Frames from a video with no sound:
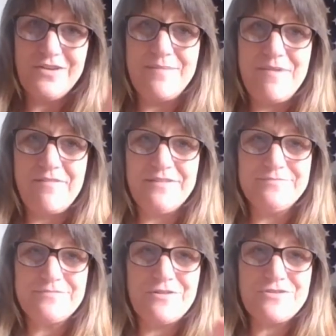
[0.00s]
I'm having
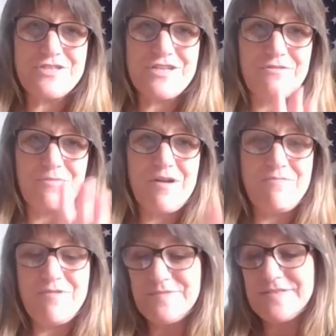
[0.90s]
throat chakra
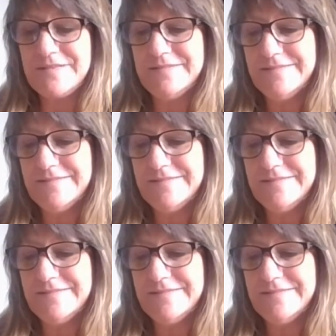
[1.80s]
problems.